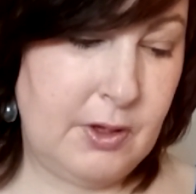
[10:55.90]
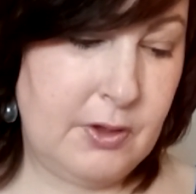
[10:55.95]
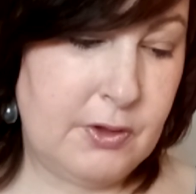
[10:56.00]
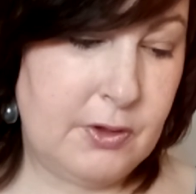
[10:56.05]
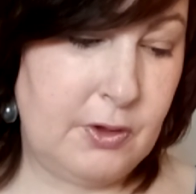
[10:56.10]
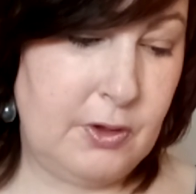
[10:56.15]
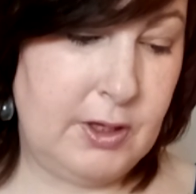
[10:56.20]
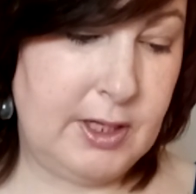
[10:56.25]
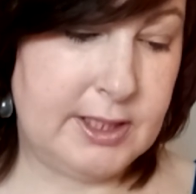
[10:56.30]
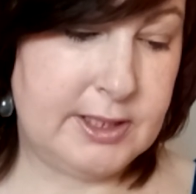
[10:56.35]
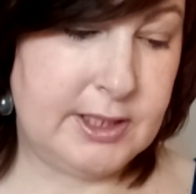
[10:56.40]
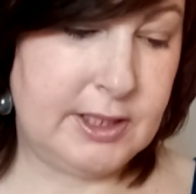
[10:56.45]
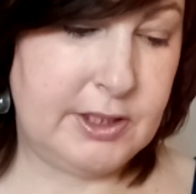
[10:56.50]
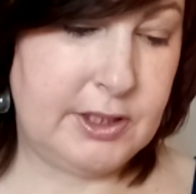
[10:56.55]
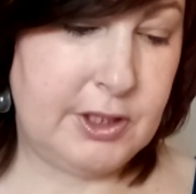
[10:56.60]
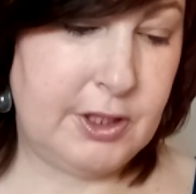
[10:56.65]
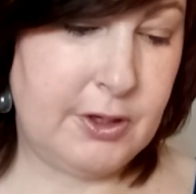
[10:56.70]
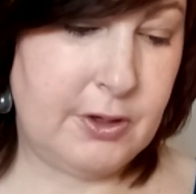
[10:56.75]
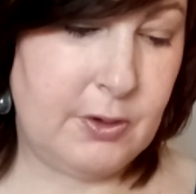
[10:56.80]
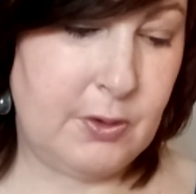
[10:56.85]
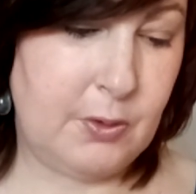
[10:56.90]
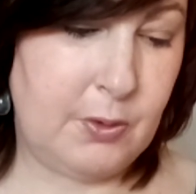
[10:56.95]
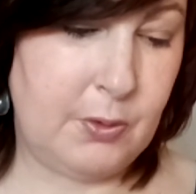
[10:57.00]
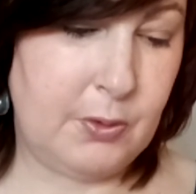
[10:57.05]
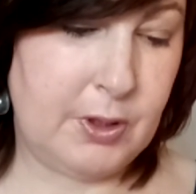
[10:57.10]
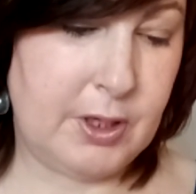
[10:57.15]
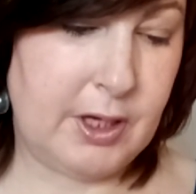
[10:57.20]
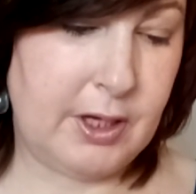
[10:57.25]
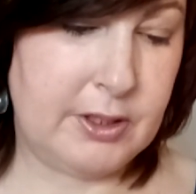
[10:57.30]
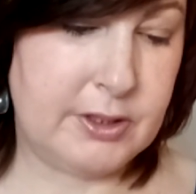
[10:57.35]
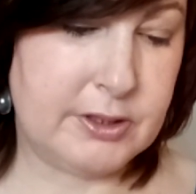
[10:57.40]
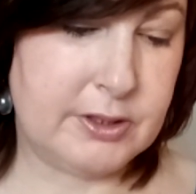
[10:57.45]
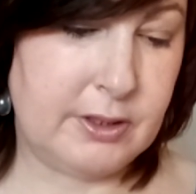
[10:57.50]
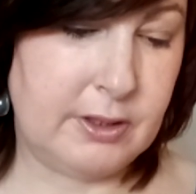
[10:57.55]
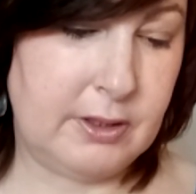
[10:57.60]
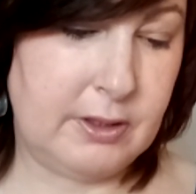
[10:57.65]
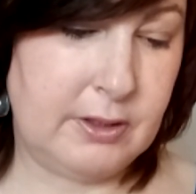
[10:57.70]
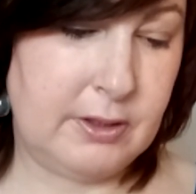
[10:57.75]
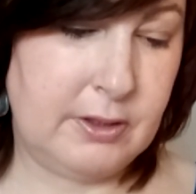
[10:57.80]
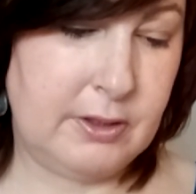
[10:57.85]
Through listening to your own counsel,
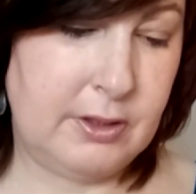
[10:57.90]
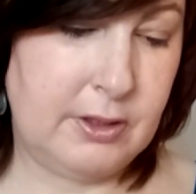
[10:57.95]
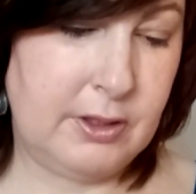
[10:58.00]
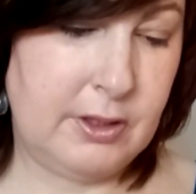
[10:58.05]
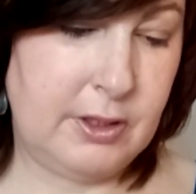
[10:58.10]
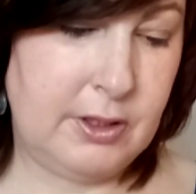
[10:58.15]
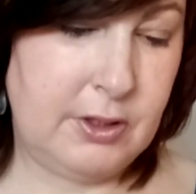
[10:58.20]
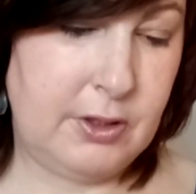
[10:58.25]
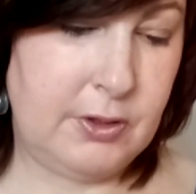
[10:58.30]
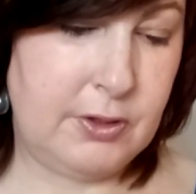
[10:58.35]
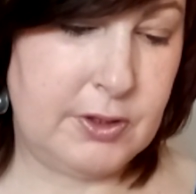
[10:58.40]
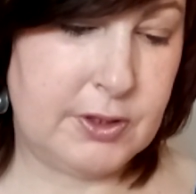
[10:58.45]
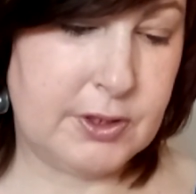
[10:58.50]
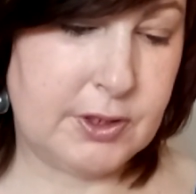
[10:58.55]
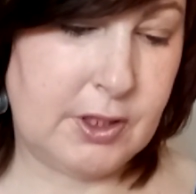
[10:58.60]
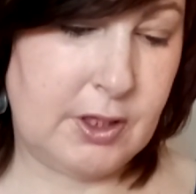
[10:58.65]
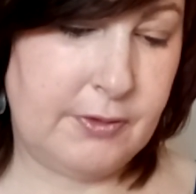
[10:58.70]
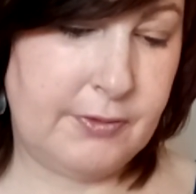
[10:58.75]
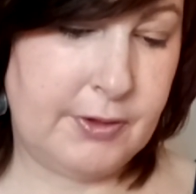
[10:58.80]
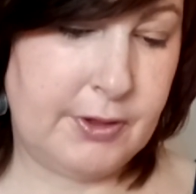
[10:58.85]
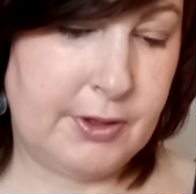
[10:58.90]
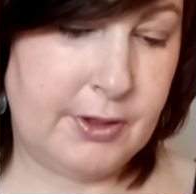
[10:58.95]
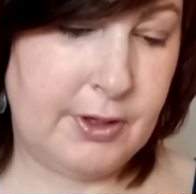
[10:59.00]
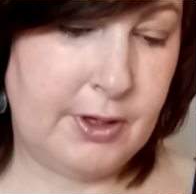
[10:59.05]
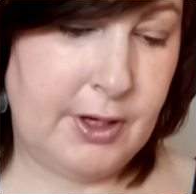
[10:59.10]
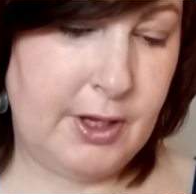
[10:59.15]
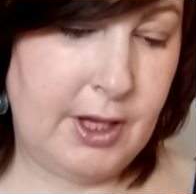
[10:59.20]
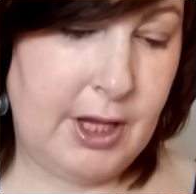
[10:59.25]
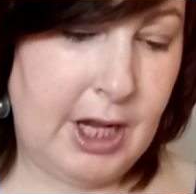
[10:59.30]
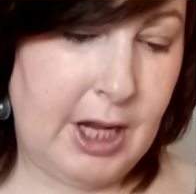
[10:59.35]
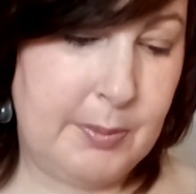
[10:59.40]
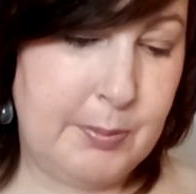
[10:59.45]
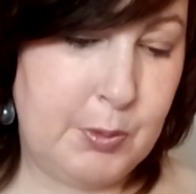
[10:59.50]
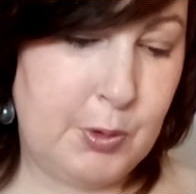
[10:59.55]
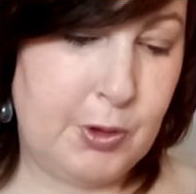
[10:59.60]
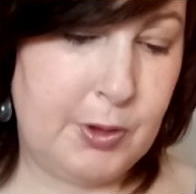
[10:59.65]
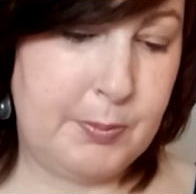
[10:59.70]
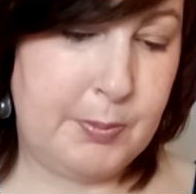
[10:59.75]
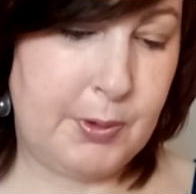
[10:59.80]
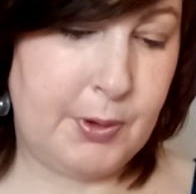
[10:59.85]
you discover, and
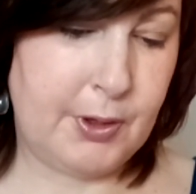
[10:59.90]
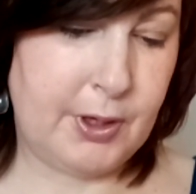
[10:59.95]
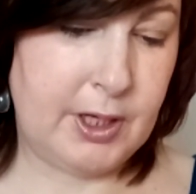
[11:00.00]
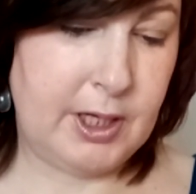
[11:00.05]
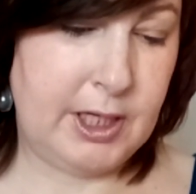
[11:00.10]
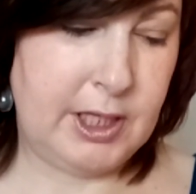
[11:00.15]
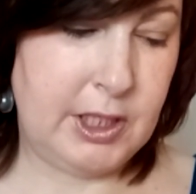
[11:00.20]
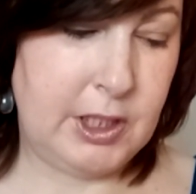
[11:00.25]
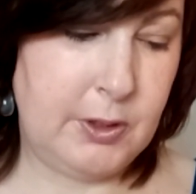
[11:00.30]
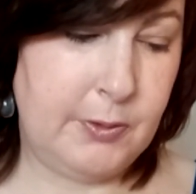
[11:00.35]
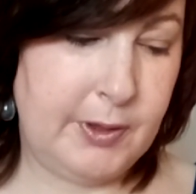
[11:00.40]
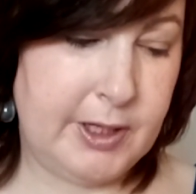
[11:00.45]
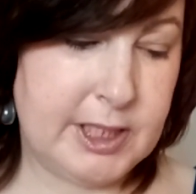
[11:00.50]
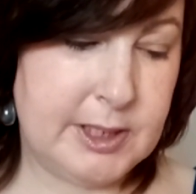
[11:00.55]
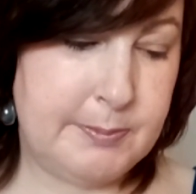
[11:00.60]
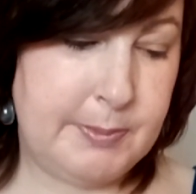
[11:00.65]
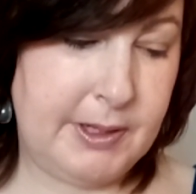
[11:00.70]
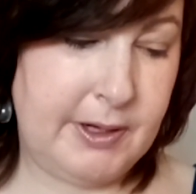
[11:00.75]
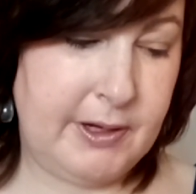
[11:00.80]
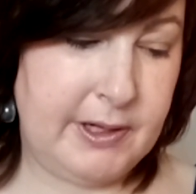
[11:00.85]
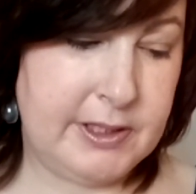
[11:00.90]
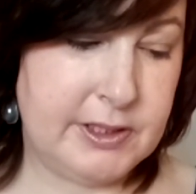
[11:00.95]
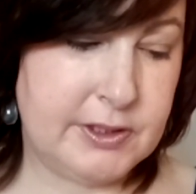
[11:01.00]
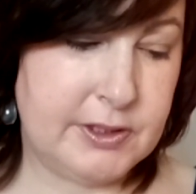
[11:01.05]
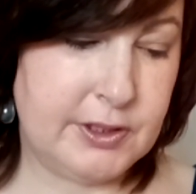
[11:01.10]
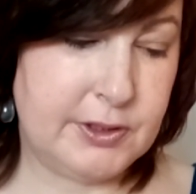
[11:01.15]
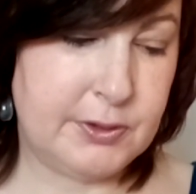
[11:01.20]
more importantly, you experience the